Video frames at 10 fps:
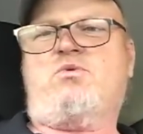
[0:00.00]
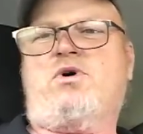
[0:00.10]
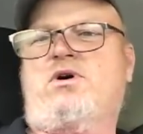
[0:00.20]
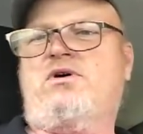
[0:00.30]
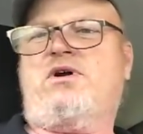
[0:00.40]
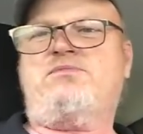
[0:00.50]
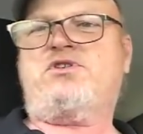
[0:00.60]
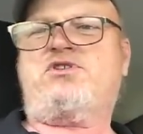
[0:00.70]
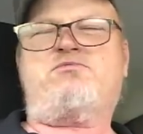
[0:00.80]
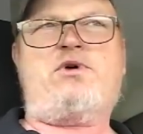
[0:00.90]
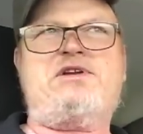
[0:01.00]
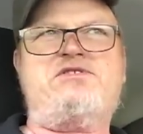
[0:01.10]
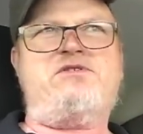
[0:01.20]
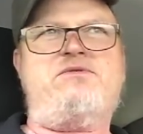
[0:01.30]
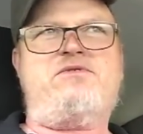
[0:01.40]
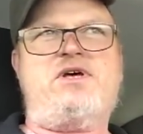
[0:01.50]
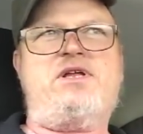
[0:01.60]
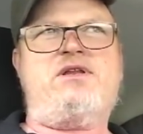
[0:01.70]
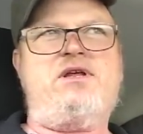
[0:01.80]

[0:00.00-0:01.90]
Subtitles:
work good. I'm just spread too thin.